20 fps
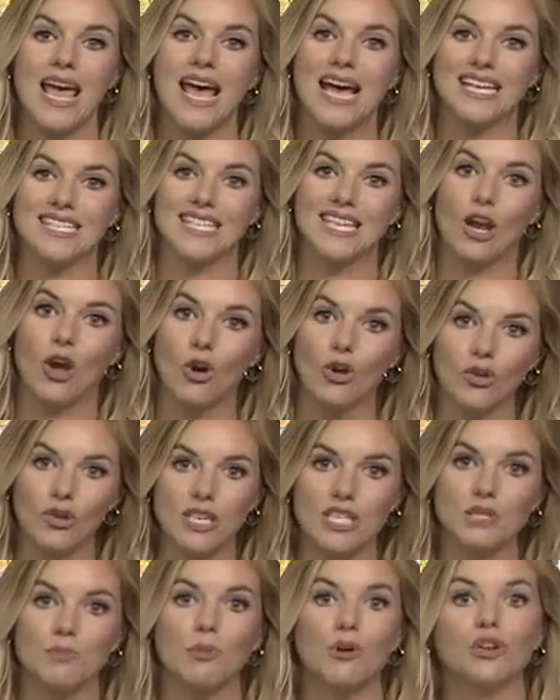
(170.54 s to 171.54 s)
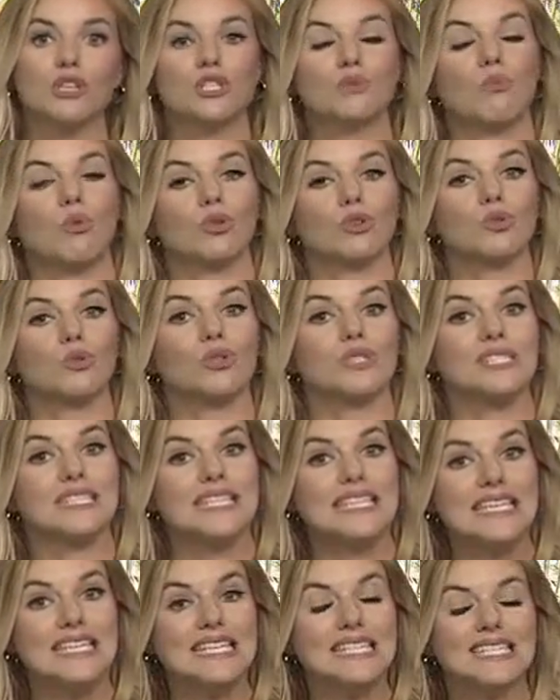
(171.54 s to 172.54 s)
as it all gets pushed more towards the
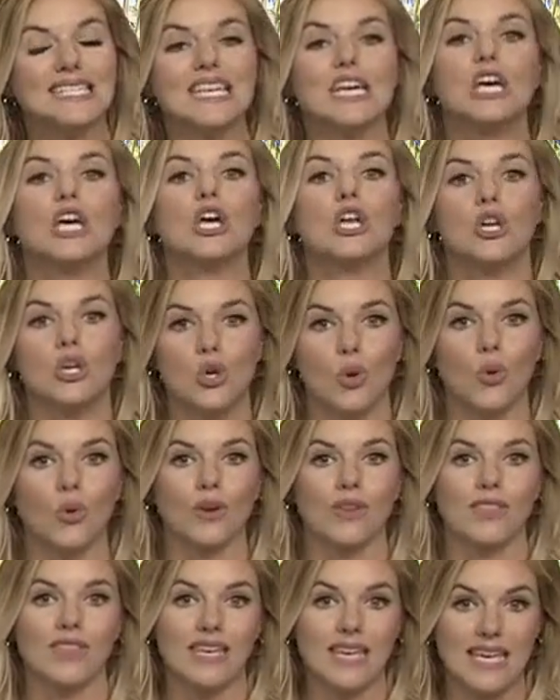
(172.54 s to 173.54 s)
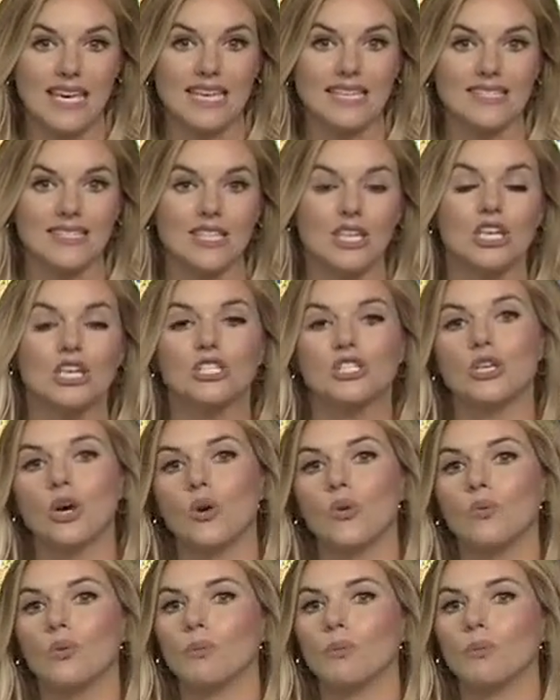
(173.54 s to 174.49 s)
east, northeast. So when